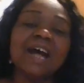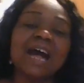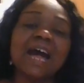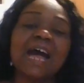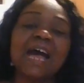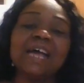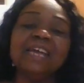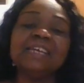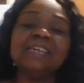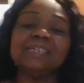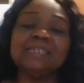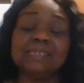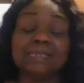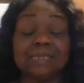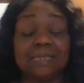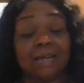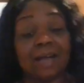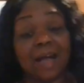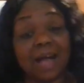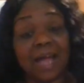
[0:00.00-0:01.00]
I am
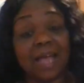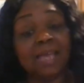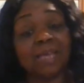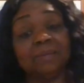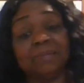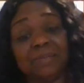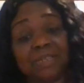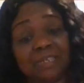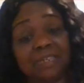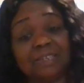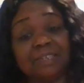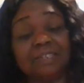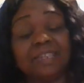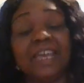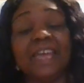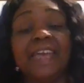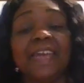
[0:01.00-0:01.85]
I am in